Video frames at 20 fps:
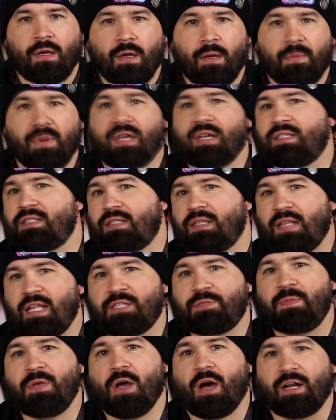Because
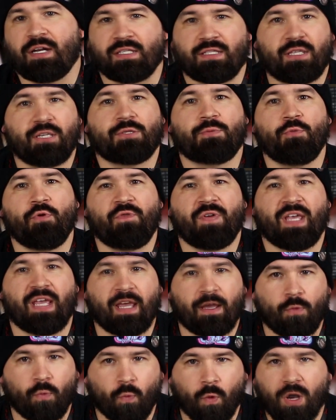let's be honest, this movie
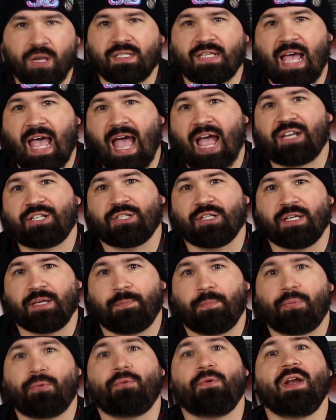was actually
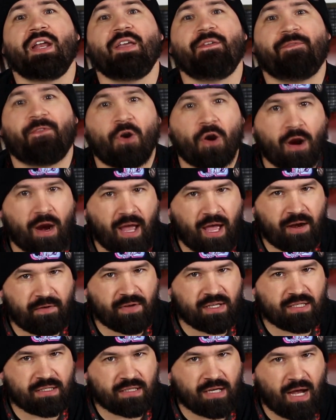pretty far ahead of
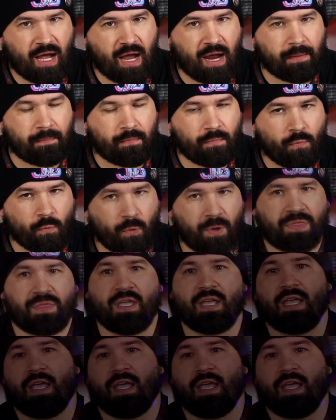its time with the